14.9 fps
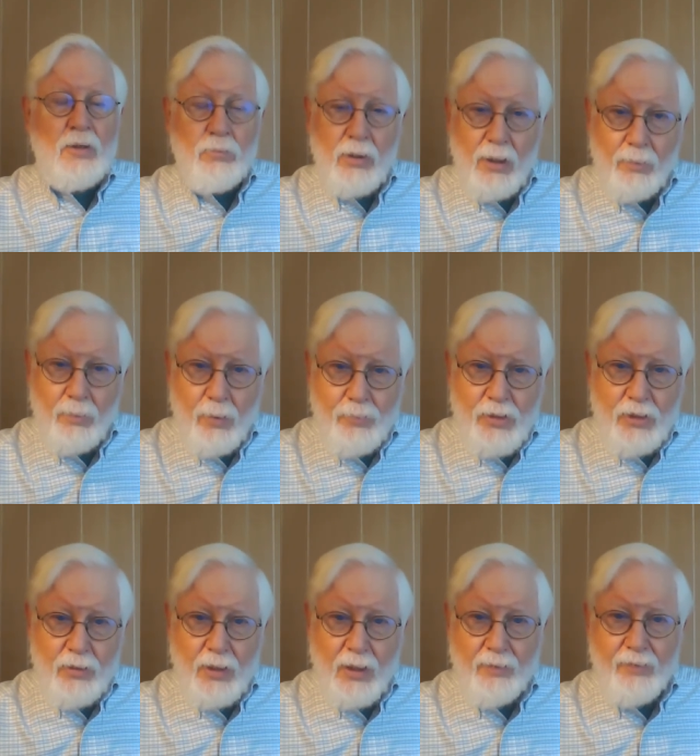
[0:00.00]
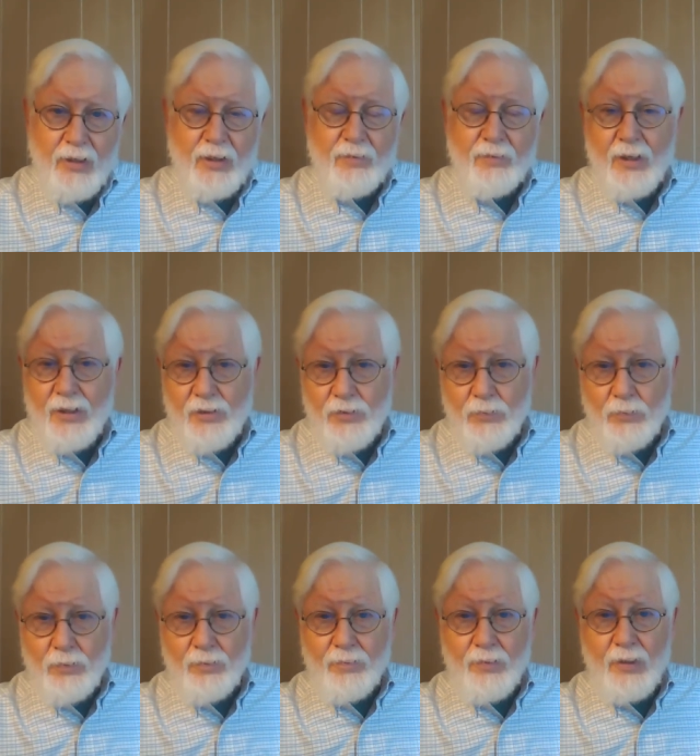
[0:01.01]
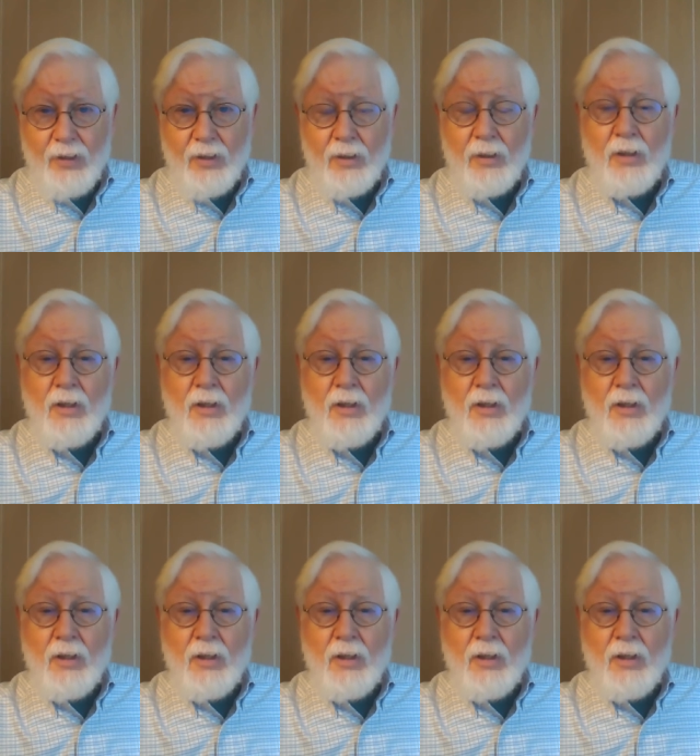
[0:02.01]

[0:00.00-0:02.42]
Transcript: problems you're having, and that sort of thing.